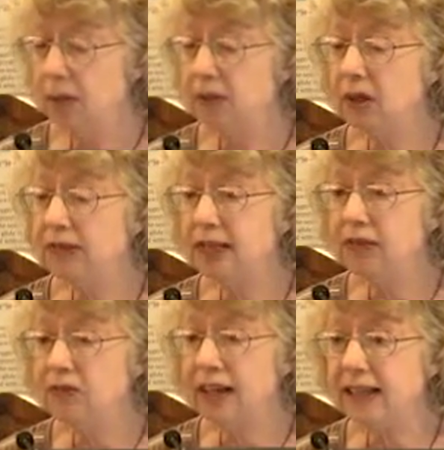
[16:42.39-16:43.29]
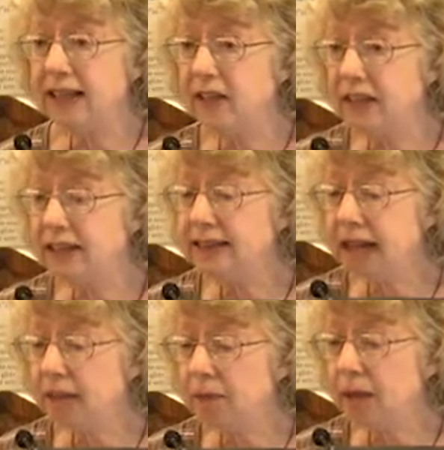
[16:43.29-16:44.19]
Because let's face it, these
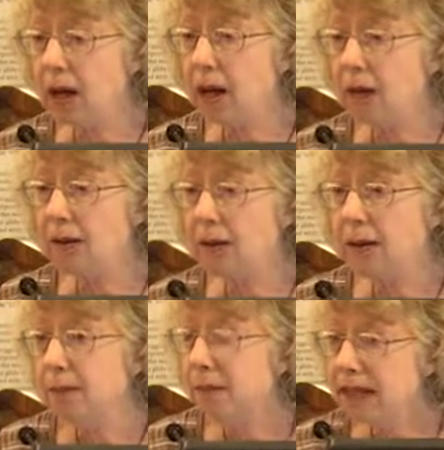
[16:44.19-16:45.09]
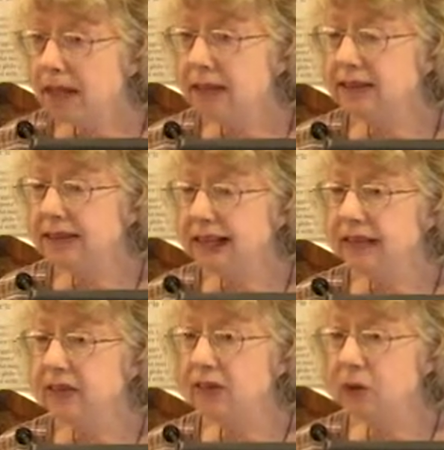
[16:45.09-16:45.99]
beings that
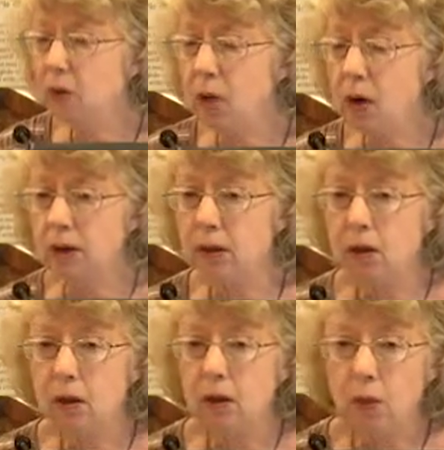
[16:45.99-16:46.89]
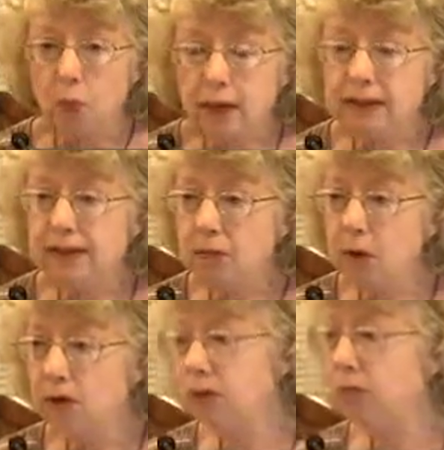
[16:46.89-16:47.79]
live in the water, what's their
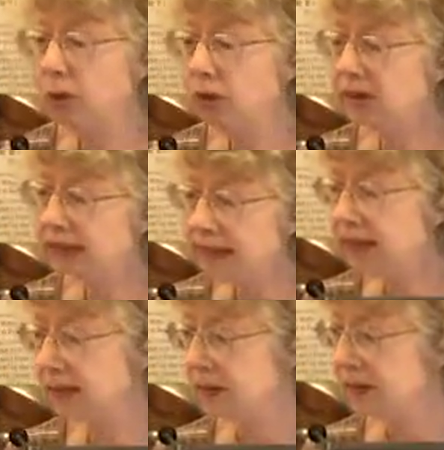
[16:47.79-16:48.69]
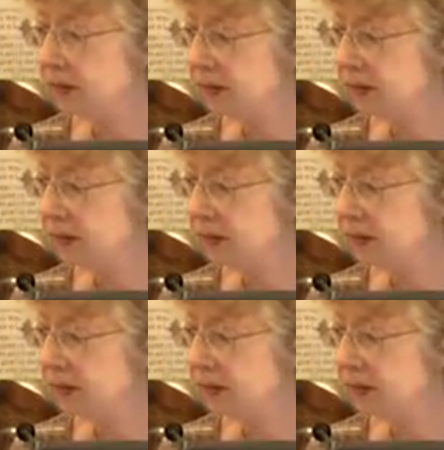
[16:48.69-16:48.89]
most important sense?